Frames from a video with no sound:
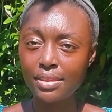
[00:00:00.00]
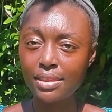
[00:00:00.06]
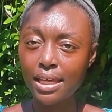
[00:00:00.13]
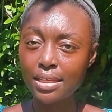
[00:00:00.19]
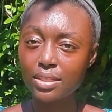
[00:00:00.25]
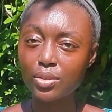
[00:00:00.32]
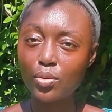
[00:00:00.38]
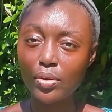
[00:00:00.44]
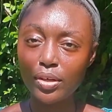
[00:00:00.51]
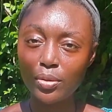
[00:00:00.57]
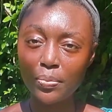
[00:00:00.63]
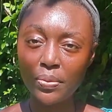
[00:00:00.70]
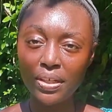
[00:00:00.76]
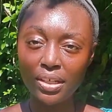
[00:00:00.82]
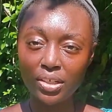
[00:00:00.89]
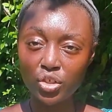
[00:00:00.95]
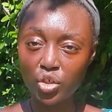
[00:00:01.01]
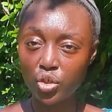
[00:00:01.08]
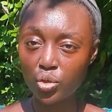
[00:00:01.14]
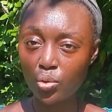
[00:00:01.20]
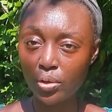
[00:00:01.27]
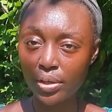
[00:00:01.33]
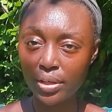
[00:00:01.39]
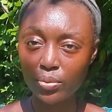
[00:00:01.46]
that's going to be in
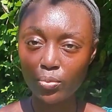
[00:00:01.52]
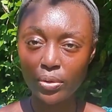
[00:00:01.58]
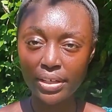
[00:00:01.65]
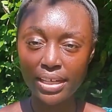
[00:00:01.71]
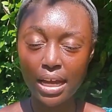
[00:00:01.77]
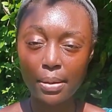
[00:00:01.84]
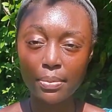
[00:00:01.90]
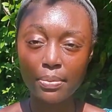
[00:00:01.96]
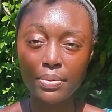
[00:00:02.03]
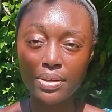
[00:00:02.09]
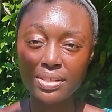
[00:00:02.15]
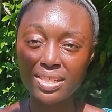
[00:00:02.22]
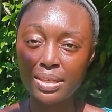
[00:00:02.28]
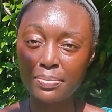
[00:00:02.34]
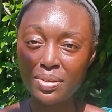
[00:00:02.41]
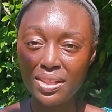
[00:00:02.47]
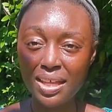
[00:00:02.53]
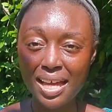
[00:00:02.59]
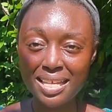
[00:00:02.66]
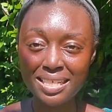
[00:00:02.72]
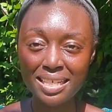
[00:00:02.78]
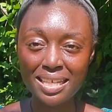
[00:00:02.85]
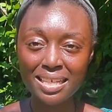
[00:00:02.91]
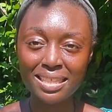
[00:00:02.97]
short what Khepra is
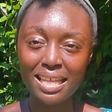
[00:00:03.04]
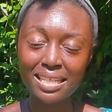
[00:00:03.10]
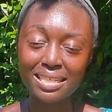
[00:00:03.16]
symbolizing.